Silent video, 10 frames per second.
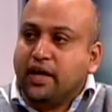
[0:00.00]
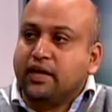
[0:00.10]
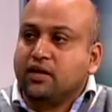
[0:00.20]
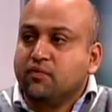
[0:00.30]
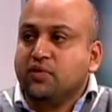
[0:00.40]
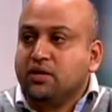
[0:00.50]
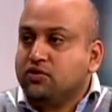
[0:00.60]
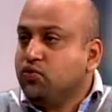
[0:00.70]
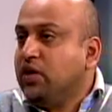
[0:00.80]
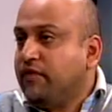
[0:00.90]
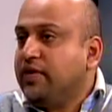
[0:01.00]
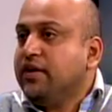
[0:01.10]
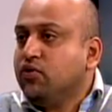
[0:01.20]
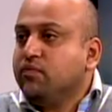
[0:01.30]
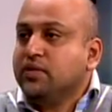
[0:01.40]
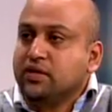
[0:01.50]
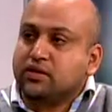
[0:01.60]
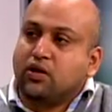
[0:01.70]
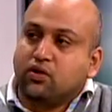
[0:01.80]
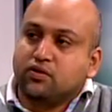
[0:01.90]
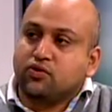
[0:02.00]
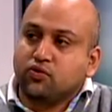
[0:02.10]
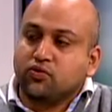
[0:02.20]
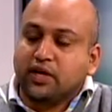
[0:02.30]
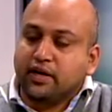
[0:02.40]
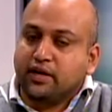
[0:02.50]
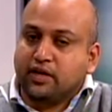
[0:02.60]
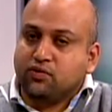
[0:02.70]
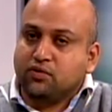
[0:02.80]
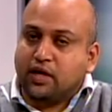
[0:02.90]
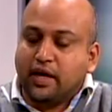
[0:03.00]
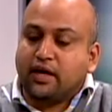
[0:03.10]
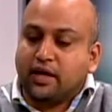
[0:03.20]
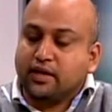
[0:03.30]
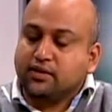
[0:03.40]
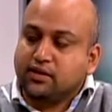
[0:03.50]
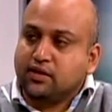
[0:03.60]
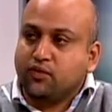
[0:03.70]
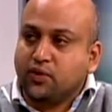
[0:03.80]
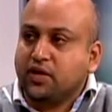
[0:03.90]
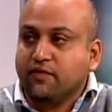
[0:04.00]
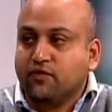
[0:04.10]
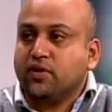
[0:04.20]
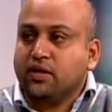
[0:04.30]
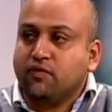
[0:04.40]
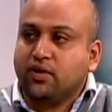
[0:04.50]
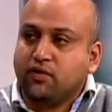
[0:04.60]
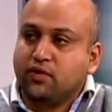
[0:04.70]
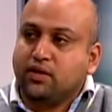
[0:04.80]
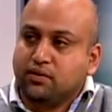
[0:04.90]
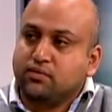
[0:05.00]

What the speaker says: and Gambhir, 2 left-handed openers on the tour to England. I can see that working for India very well.